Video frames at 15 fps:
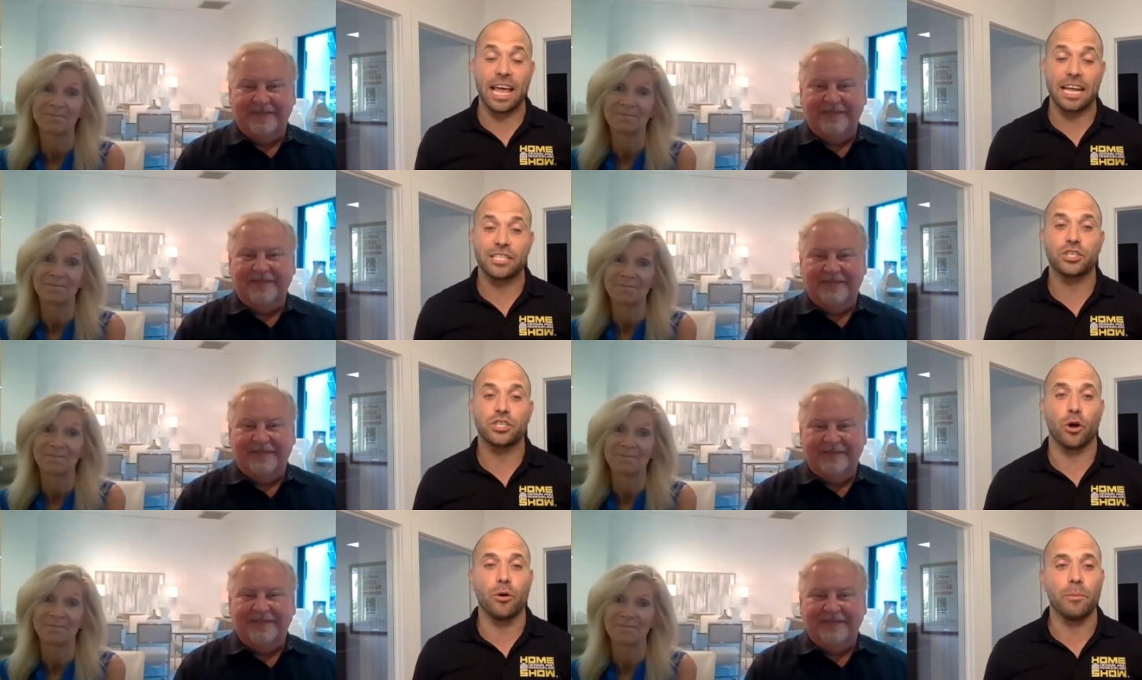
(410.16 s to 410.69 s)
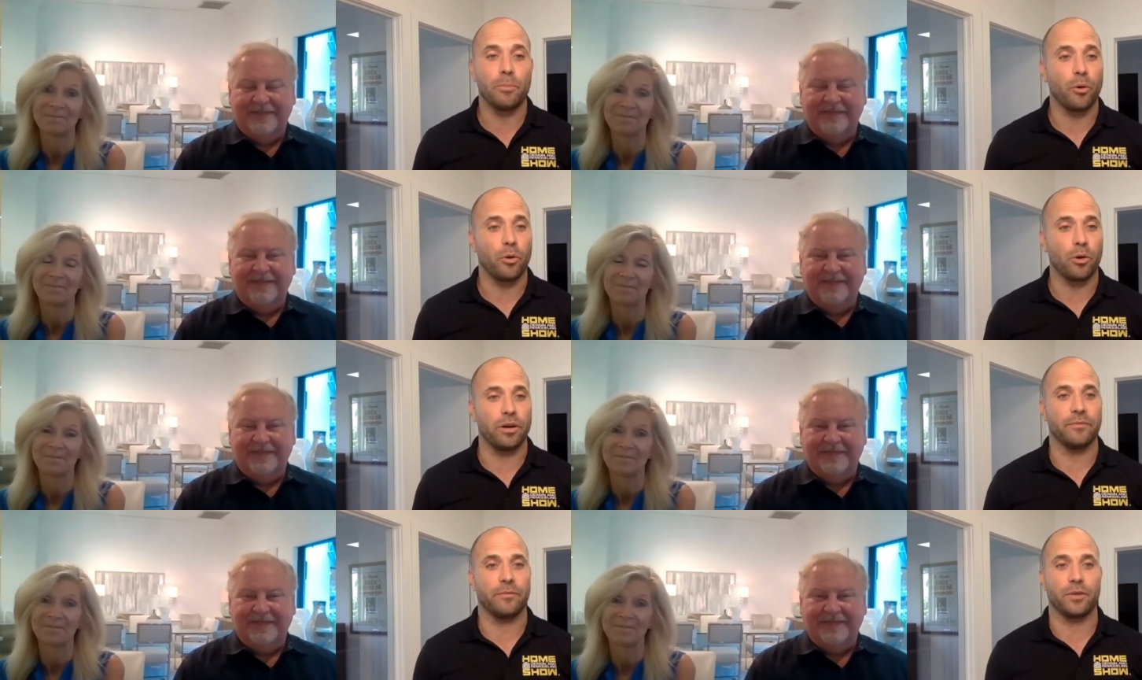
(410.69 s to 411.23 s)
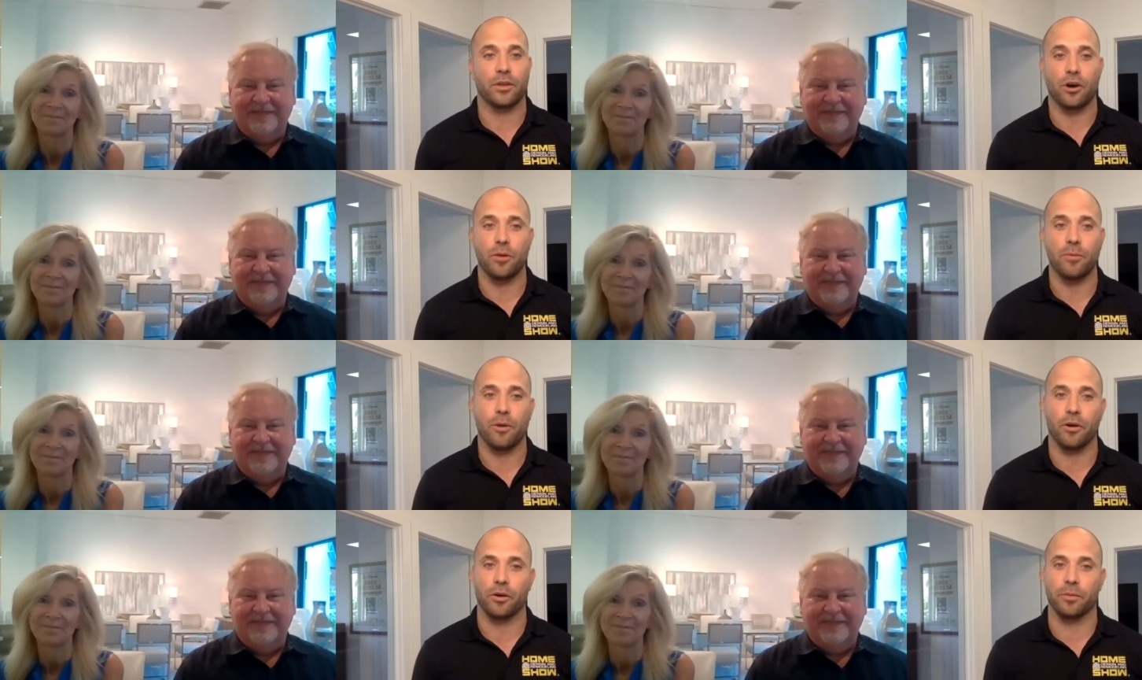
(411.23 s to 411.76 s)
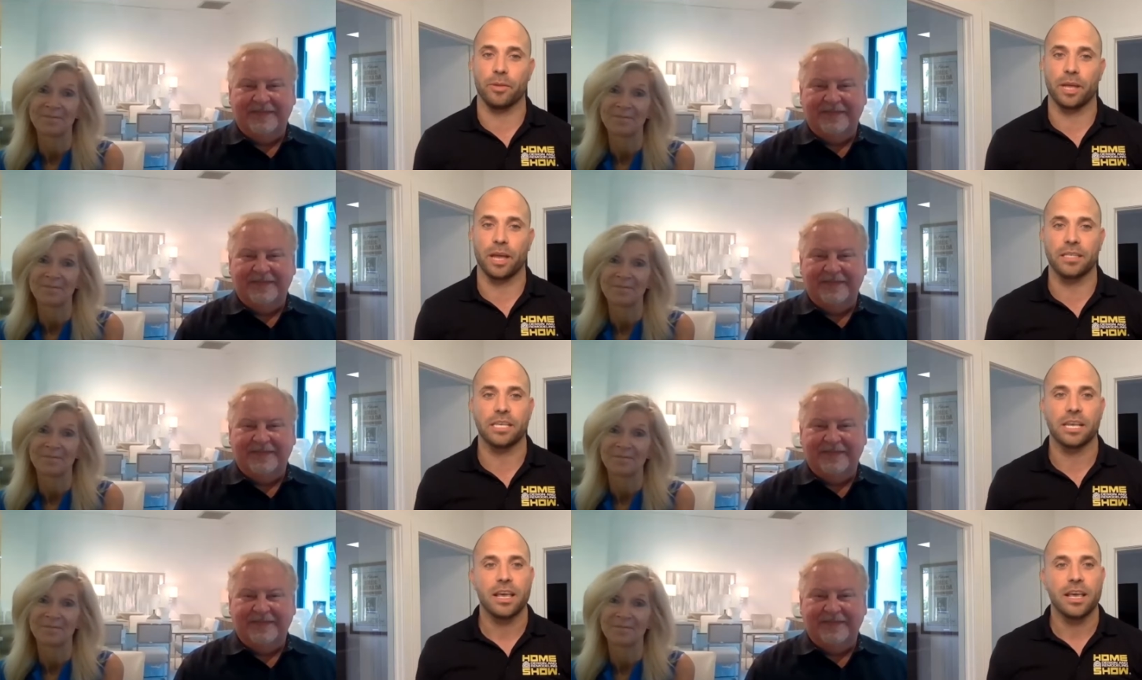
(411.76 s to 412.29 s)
Speaker 1: that's so important for the homeowner, because,